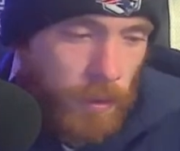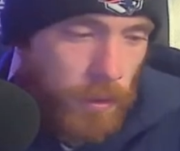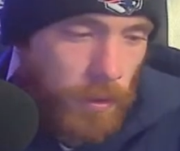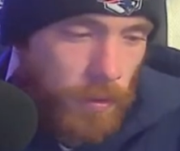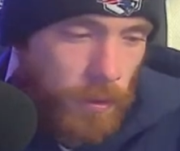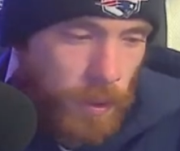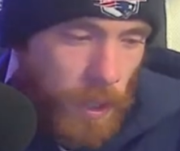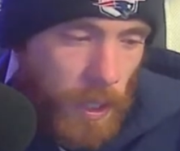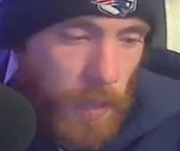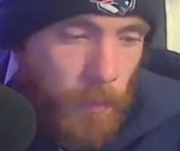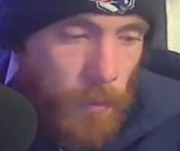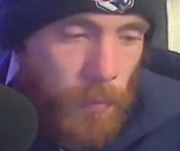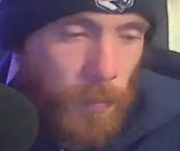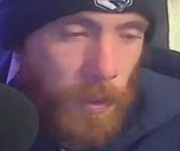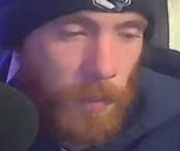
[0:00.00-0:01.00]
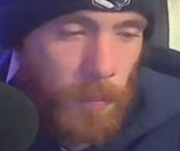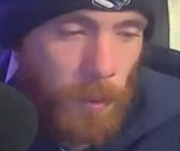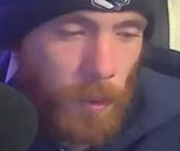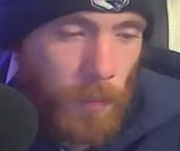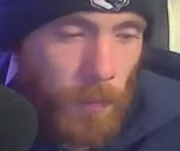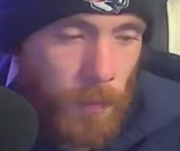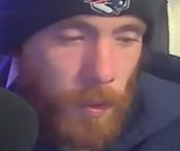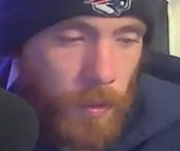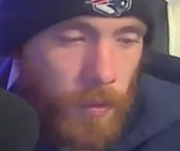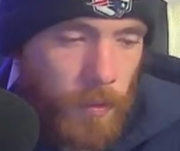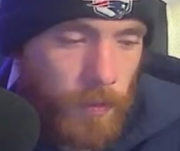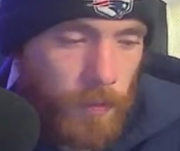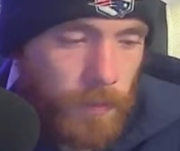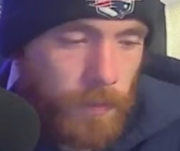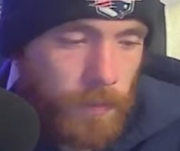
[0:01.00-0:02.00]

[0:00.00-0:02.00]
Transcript: you know? Cam would be perfect.